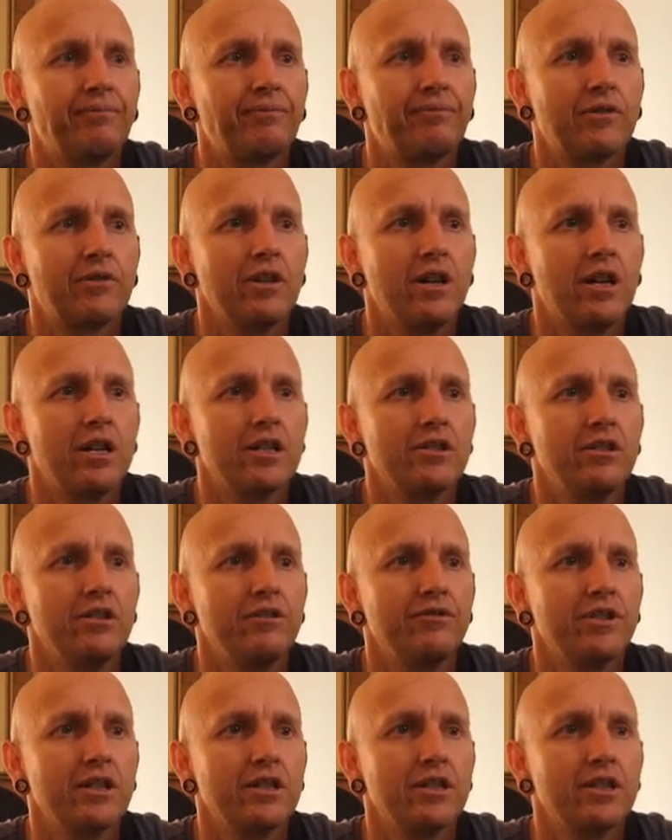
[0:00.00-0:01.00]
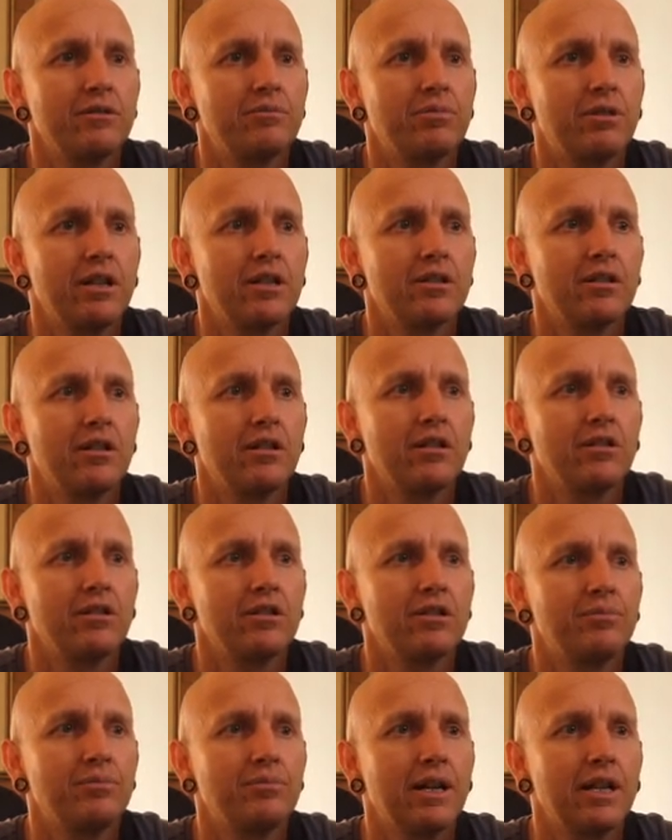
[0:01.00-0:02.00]
Eisenhuth takes his place. Sonny Luca's
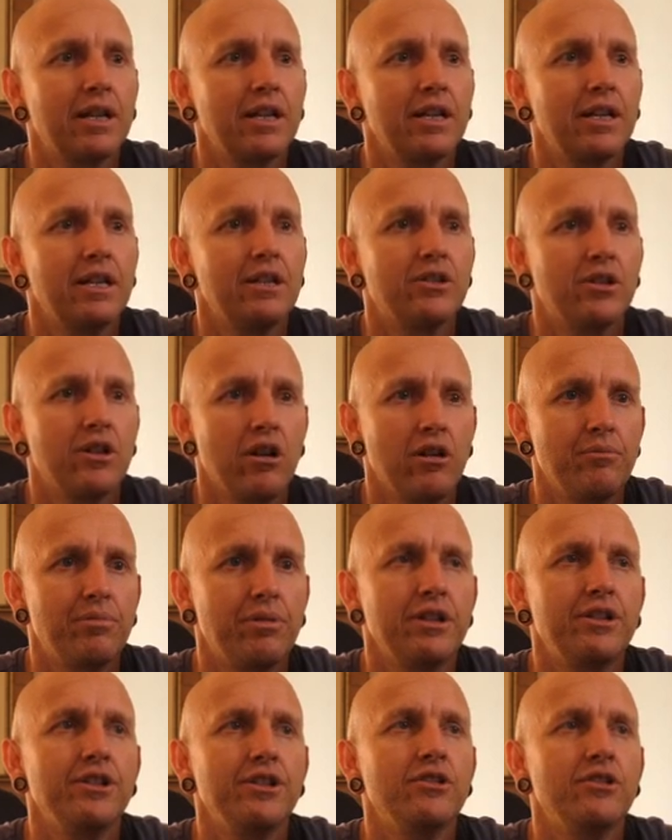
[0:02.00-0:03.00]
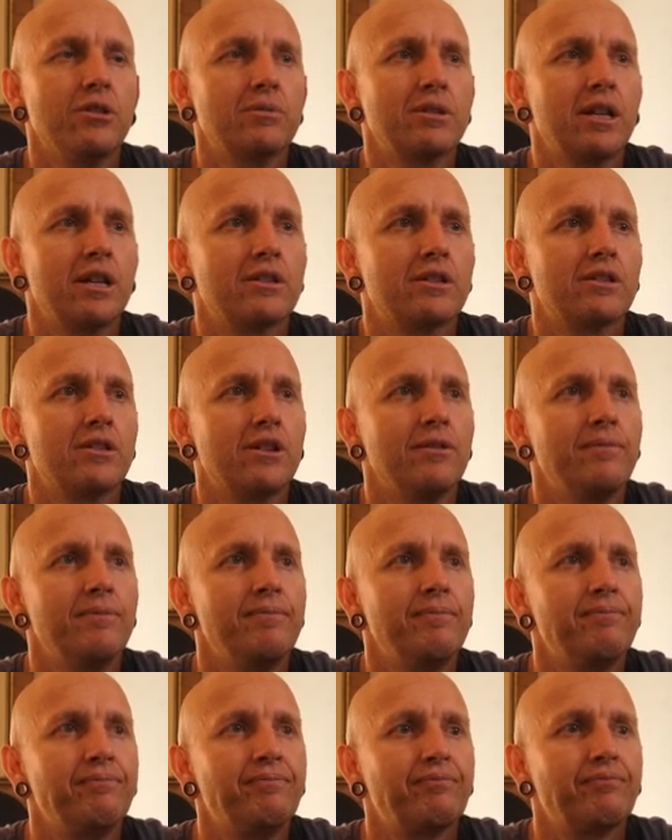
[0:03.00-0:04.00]
back in. Tyron Peachy drops out. So
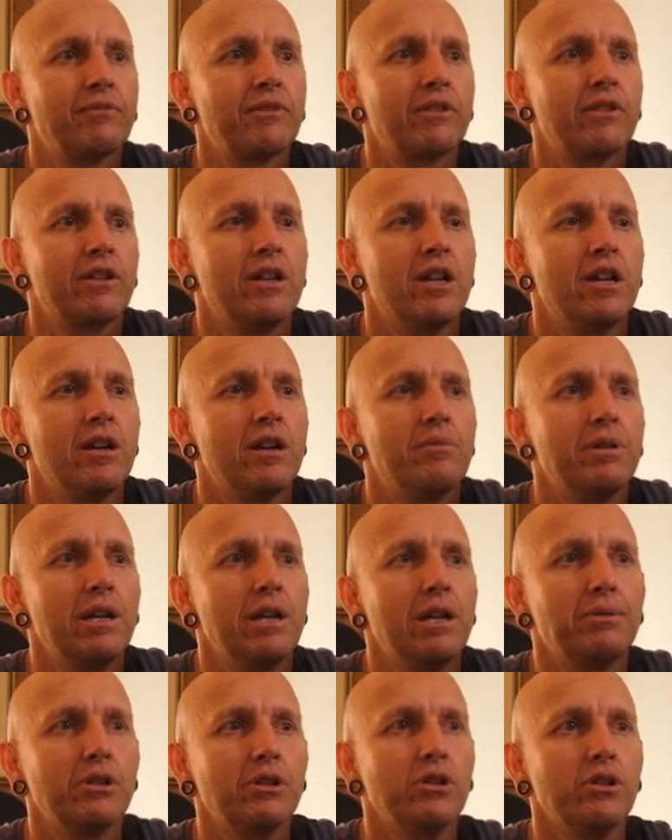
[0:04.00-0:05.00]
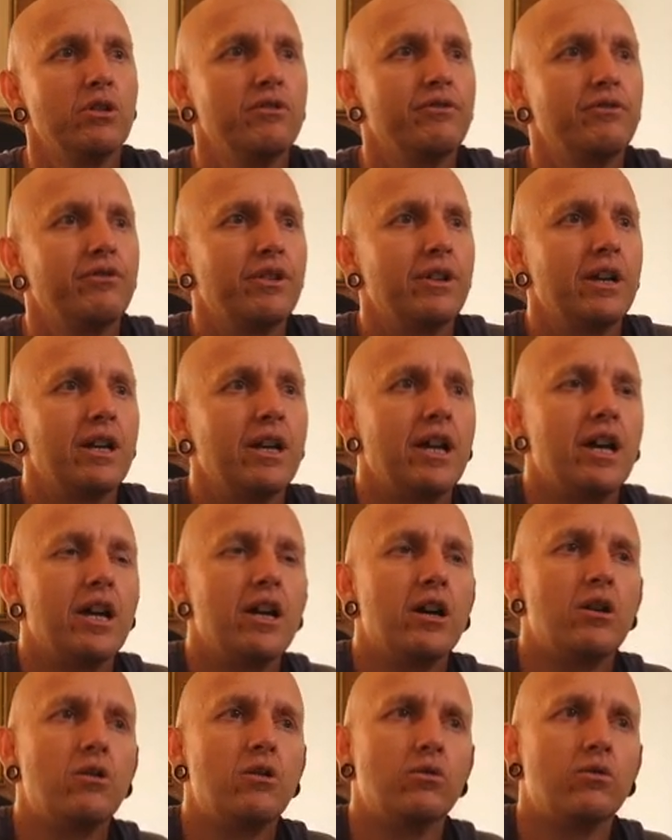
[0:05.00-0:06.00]
people who have
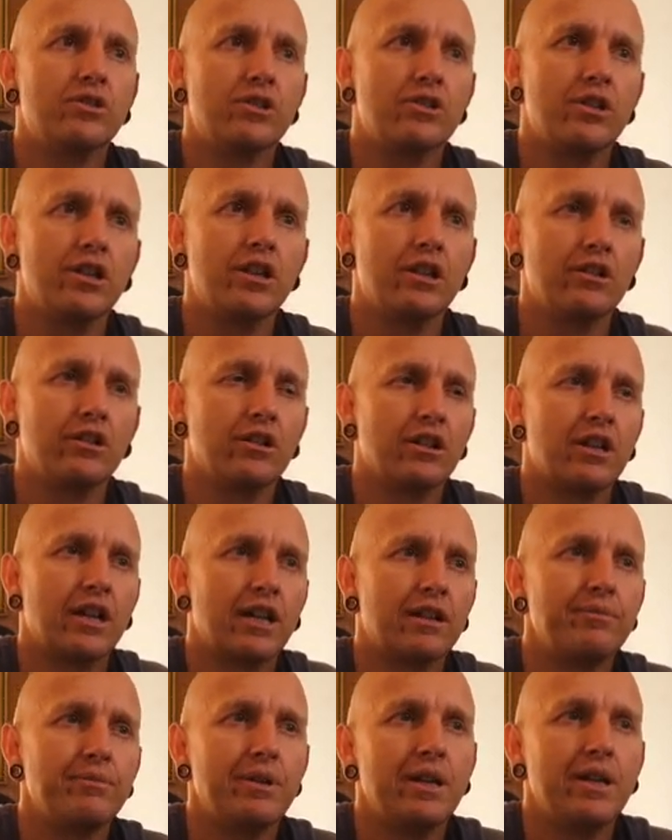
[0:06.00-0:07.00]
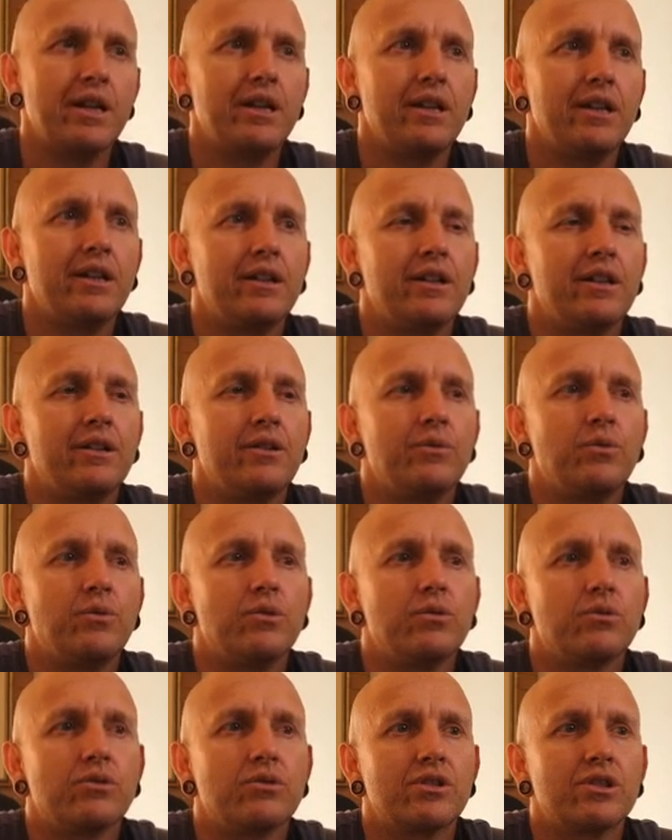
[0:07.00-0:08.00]
held Sonny Luca like me, he will
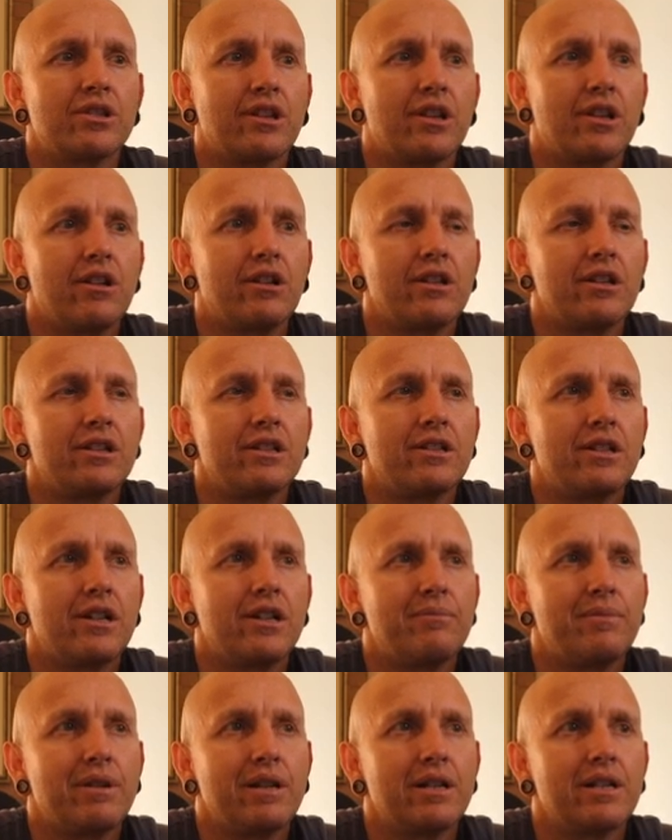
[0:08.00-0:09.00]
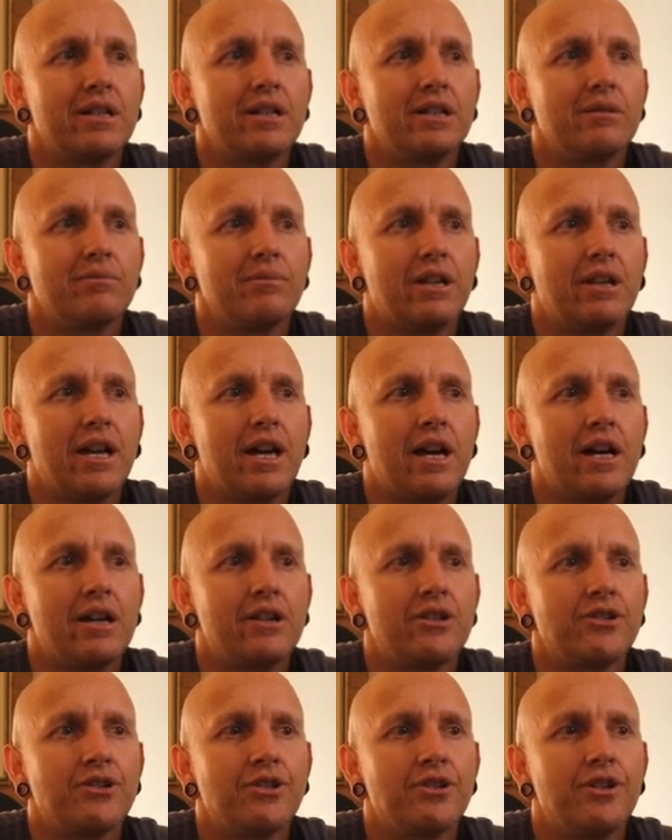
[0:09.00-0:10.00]
slowly start making some cash.